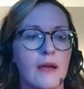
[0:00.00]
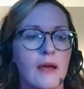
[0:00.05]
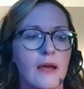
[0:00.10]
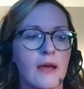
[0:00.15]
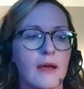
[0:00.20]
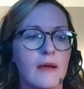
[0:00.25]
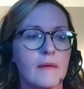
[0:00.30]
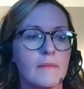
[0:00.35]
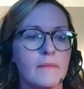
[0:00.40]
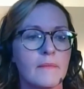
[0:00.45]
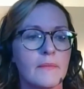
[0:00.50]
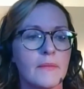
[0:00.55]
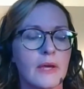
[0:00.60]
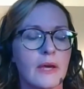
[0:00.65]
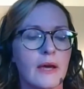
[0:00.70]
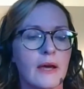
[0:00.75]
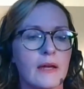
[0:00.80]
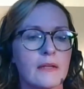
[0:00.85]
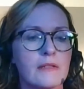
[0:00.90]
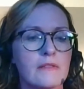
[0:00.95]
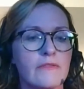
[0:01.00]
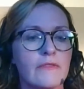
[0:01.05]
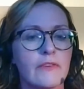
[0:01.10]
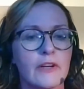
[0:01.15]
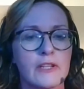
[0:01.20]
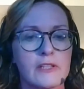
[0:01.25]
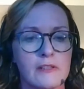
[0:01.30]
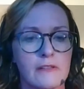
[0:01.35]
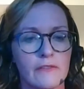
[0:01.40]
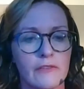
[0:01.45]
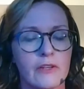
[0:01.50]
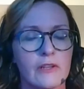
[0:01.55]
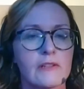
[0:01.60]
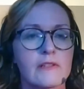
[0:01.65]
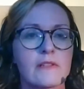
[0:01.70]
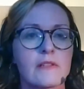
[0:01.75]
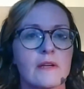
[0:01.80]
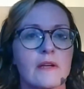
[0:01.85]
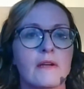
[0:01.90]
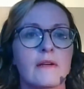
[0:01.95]
and vice
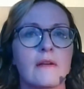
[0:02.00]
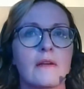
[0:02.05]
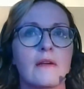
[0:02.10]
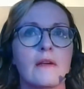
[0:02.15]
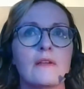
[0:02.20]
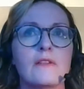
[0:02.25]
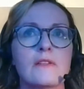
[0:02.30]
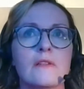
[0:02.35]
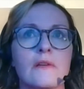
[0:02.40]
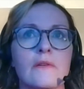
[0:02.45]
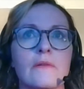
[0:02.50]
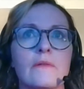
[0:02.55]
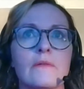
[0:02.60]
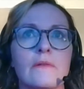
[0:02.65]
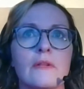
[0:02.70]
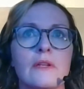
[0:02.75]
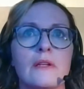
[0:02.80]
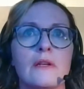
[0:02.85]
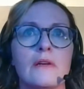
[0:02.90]
versa. So,